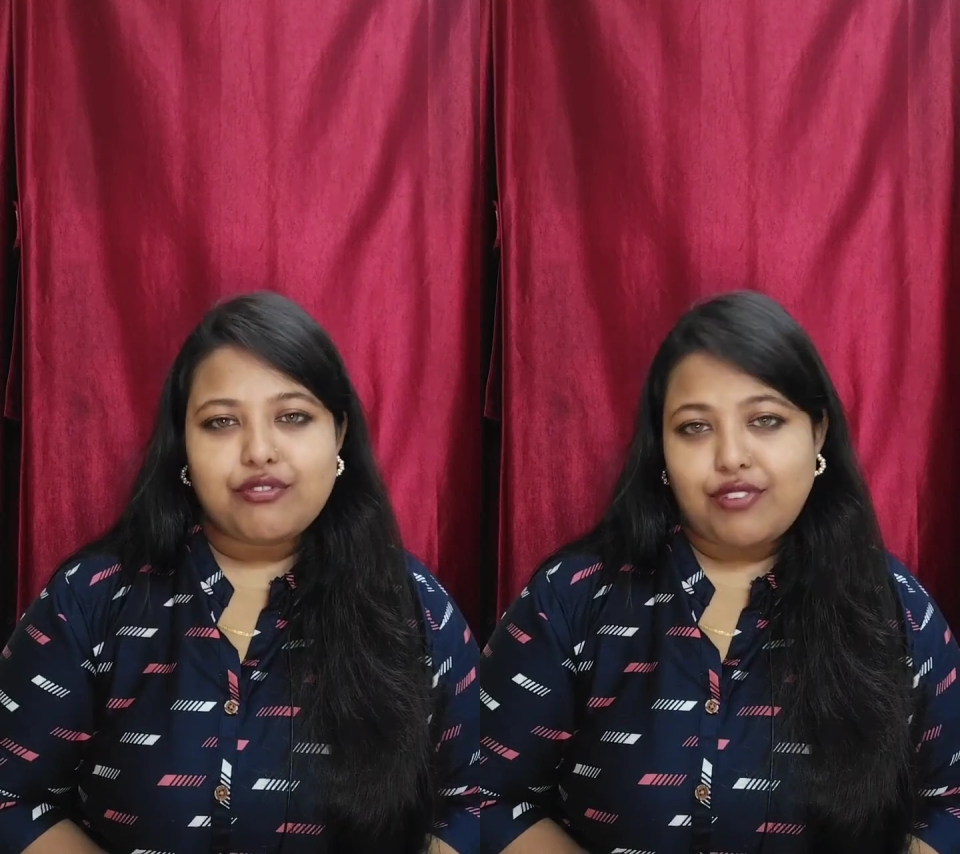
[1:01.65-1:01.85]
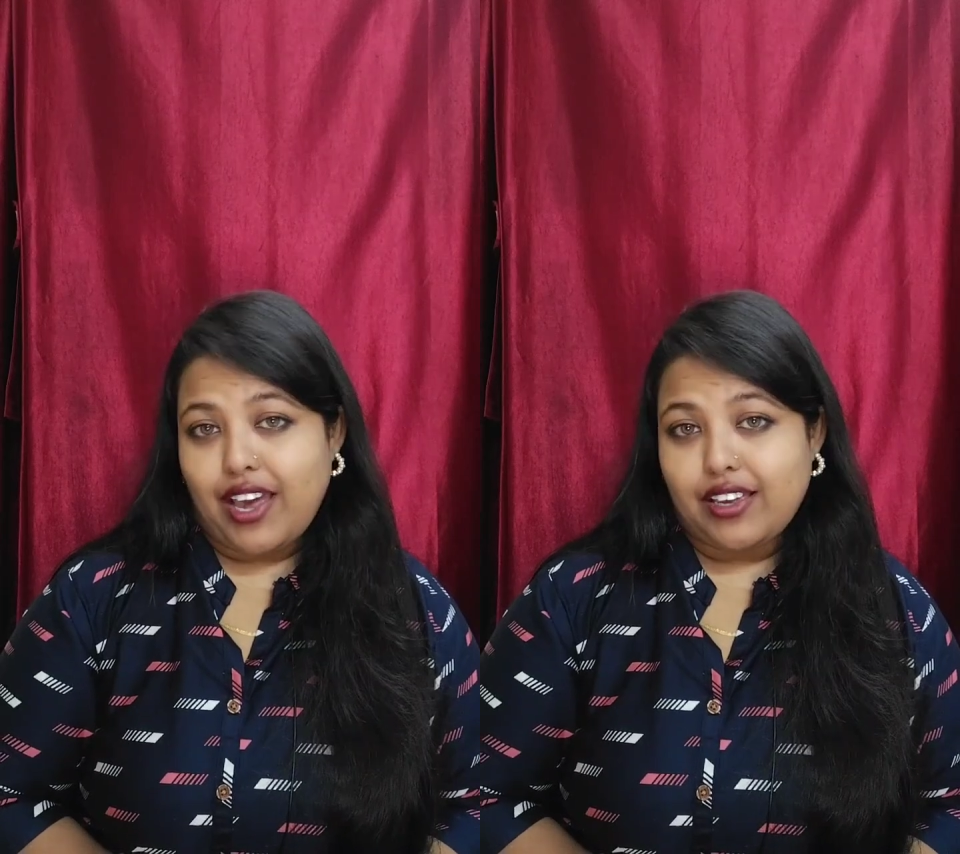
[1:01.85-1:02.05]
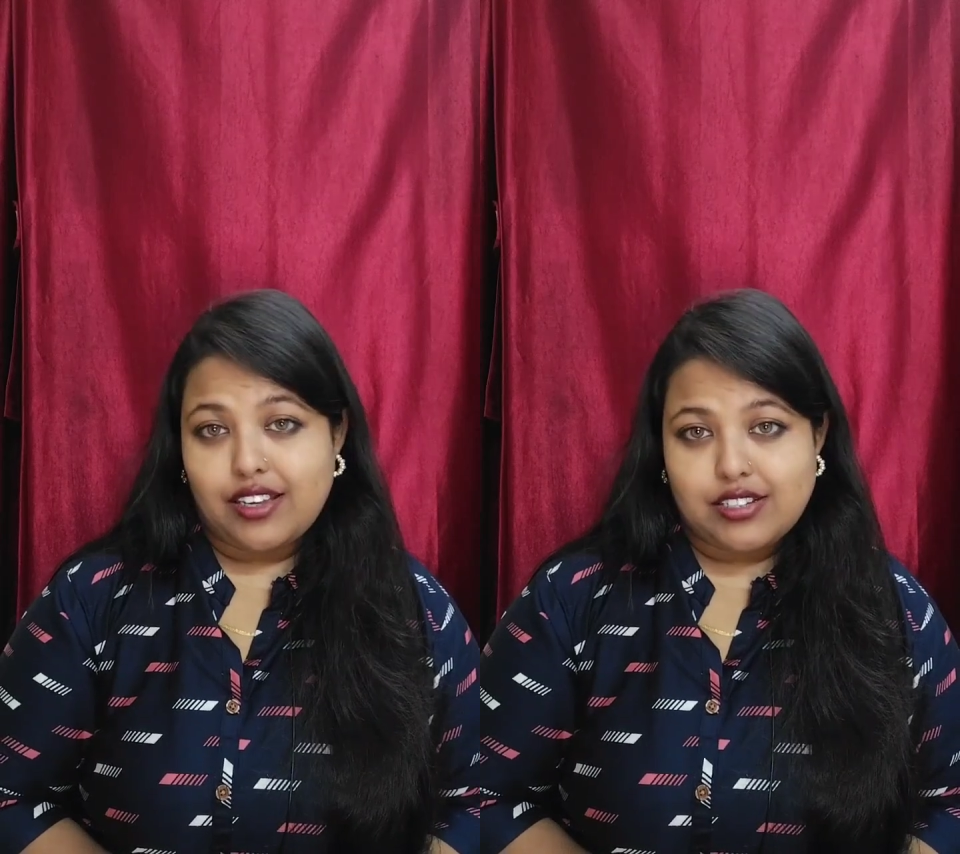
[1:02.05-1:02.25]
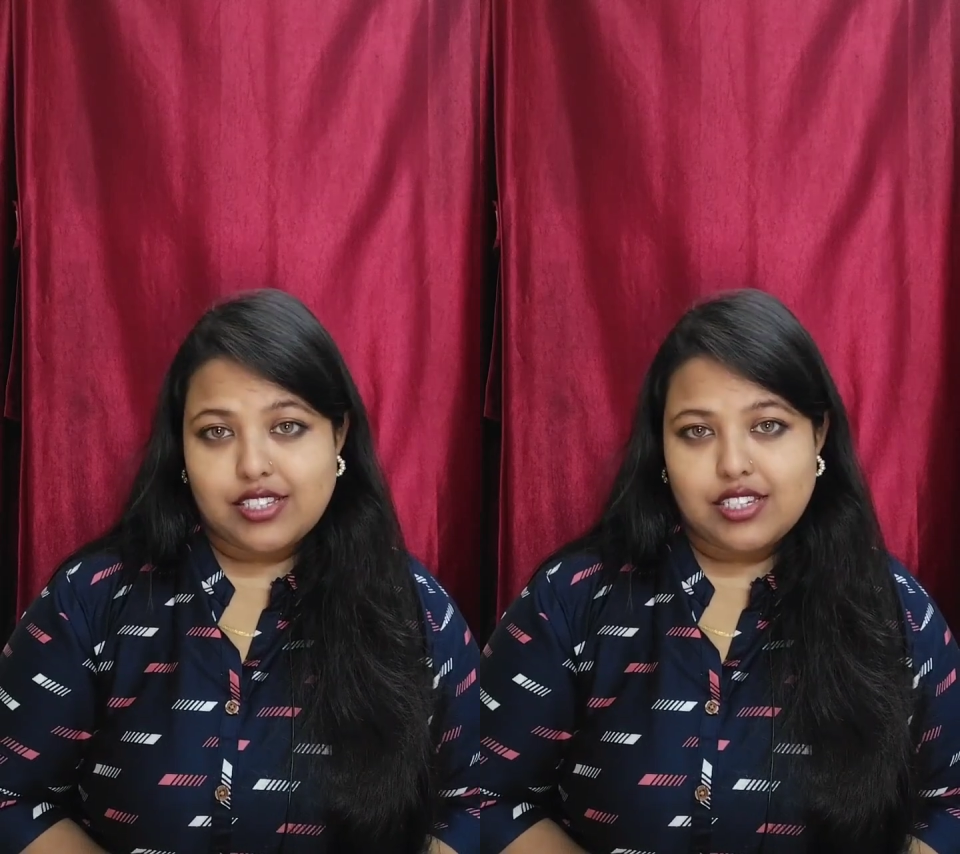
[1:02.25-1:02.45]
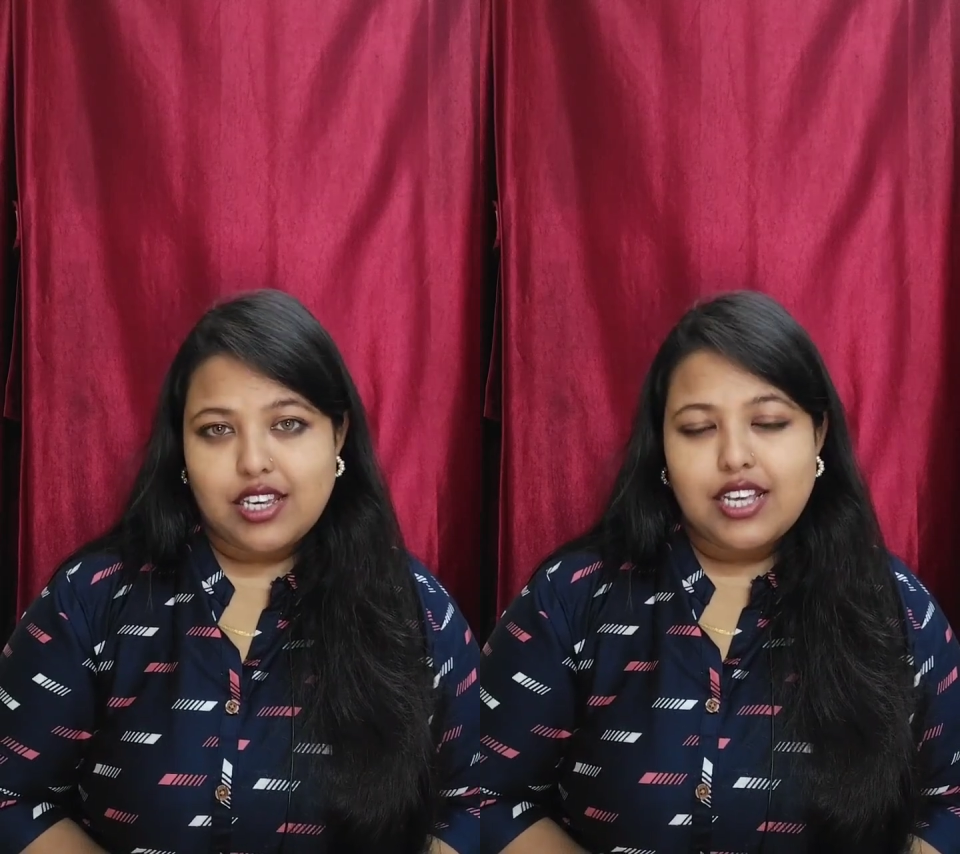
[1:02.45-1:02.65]
frying
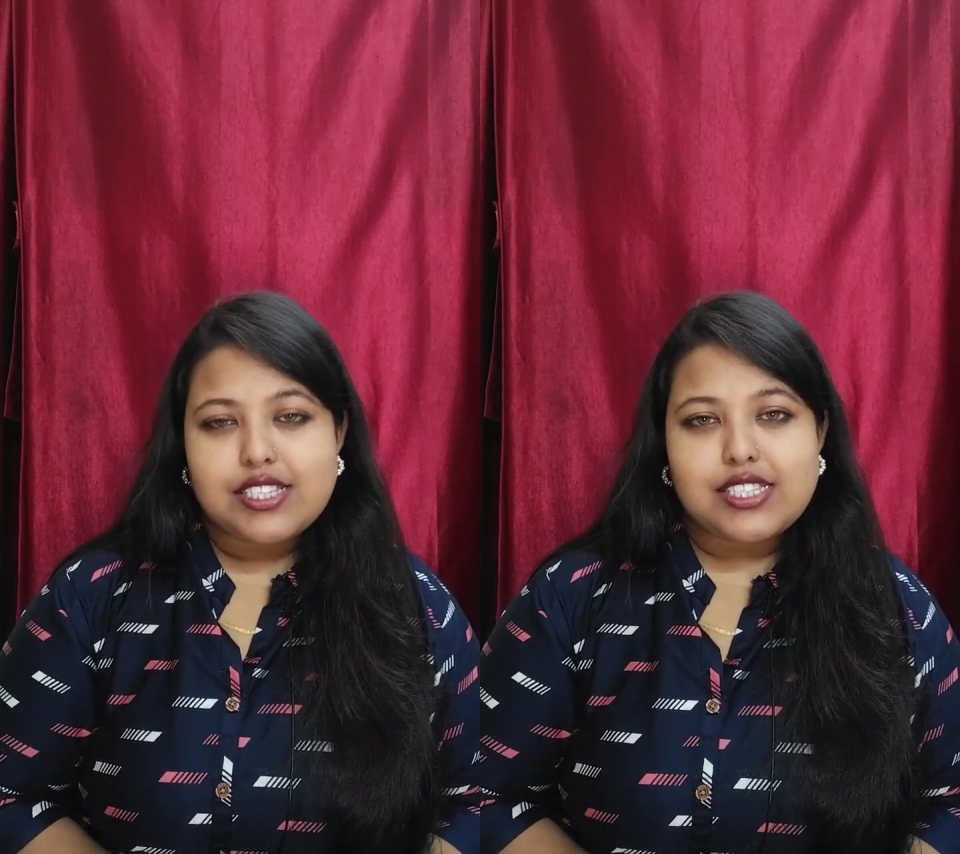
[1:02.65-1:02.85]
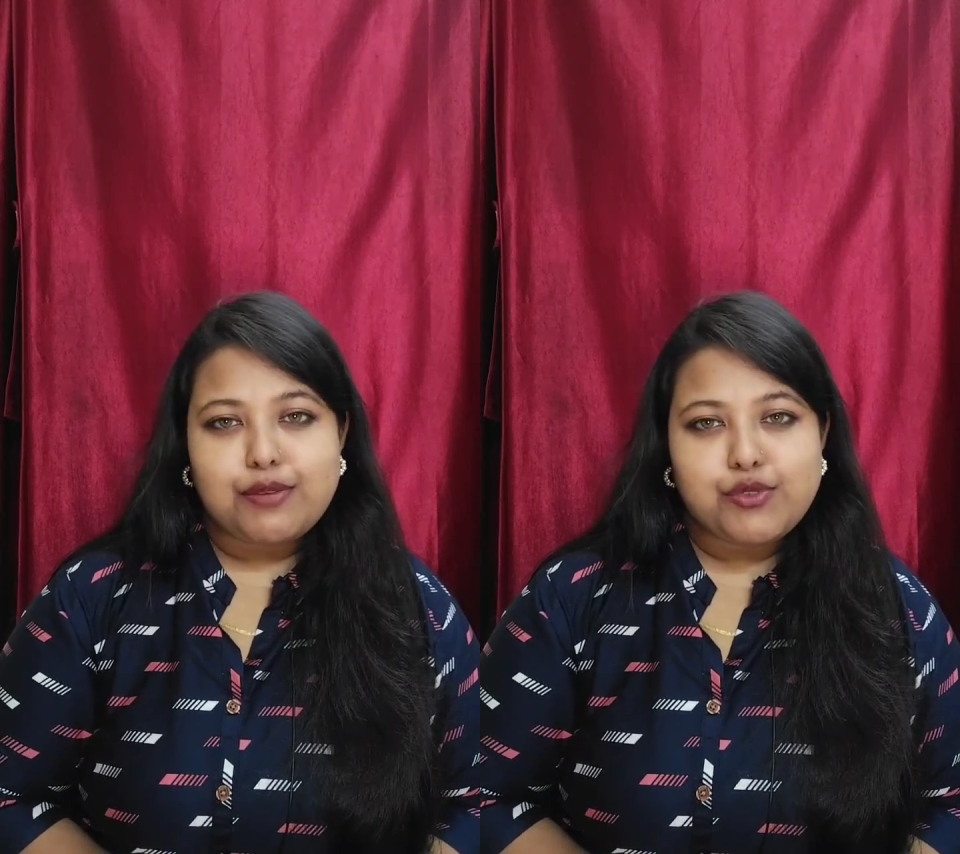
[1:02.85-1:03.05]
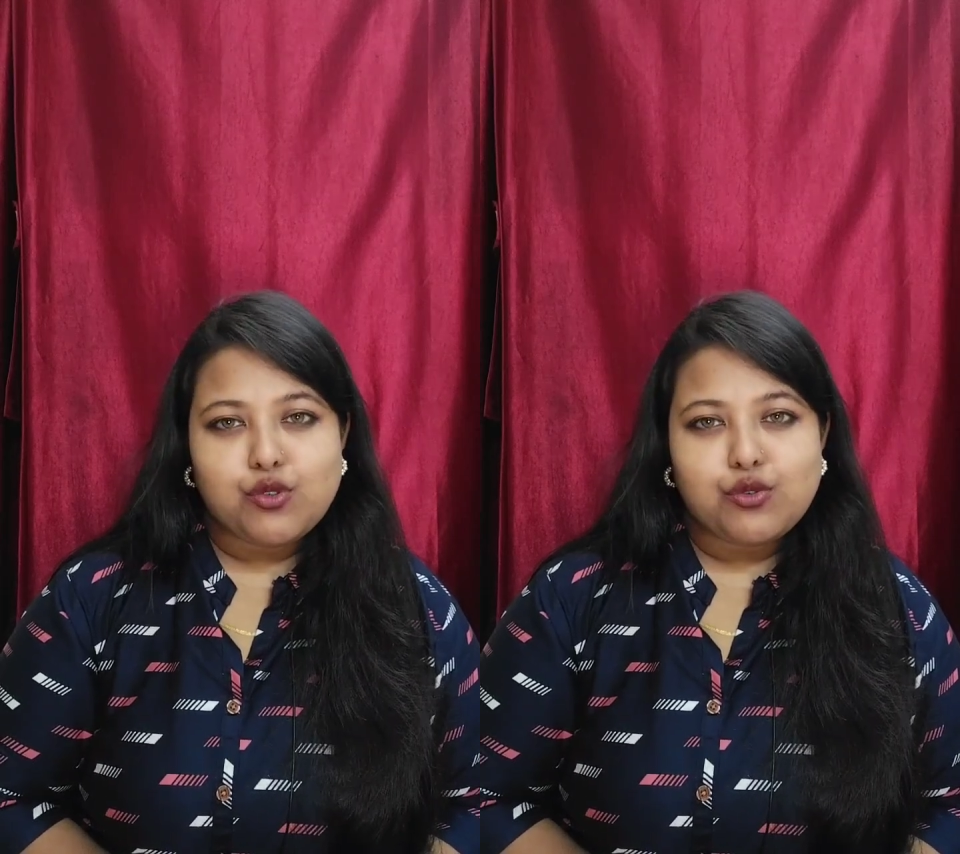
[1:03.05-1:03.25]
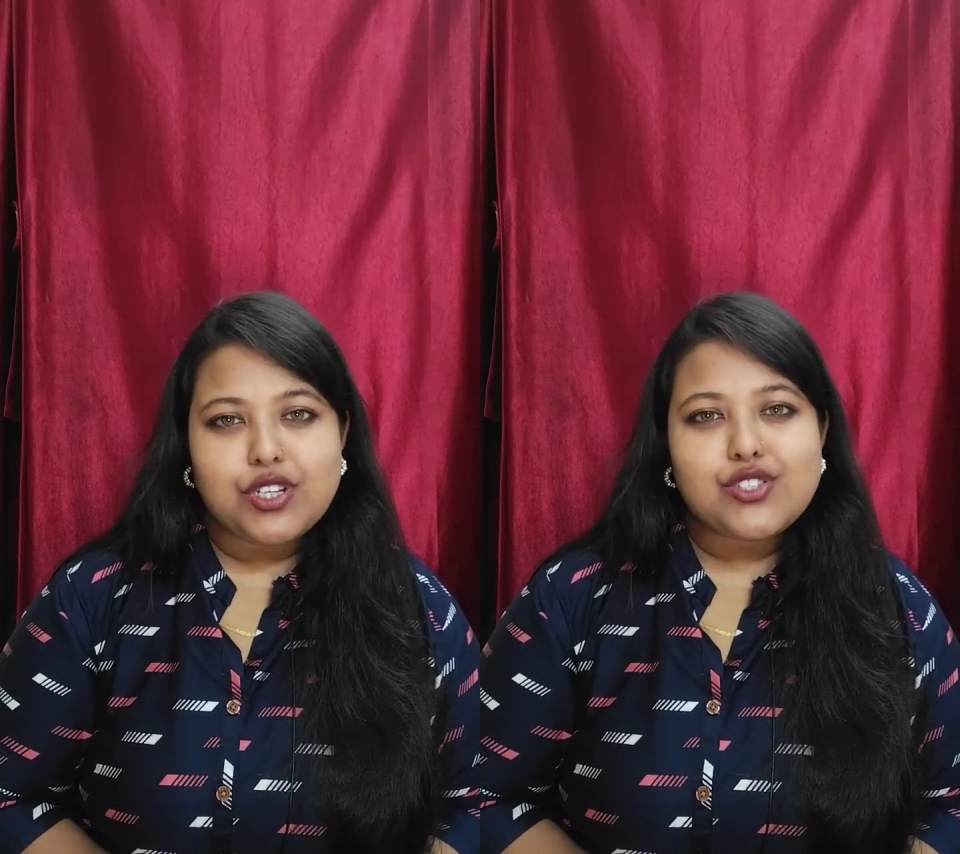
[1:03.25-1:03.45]
it. Step 2.